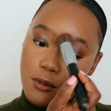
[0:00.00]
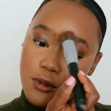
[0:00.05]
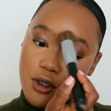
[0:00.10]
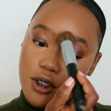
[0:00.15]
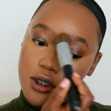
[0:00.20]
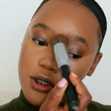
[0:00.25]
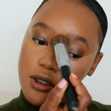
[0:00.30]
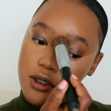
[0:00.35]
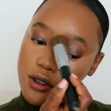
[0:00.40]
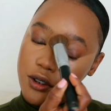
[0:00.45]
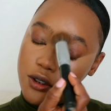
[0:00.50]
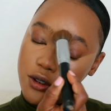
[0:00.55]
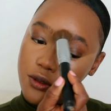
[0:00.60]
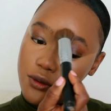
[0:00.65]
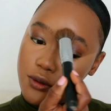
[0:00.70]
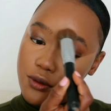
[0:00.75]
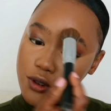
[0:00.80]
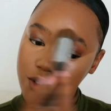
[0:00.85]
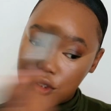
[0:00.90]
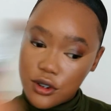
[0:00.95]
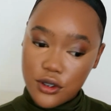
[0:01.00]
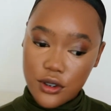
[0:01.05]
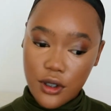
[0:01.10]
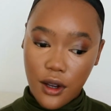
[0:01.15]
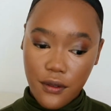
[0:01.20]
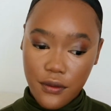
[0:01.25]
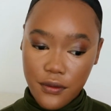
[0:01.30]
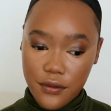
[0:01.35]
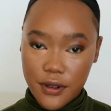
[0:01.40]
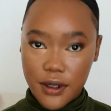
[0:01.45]
just to
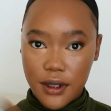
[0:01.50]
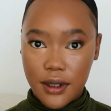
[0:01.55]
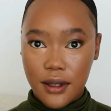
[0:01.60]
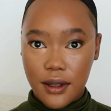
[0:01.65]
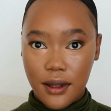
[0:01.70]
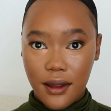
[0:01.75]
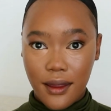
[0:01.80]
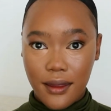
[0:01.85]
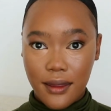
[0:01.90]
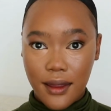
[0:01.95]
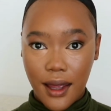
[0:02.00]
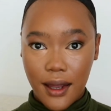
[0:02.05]
soften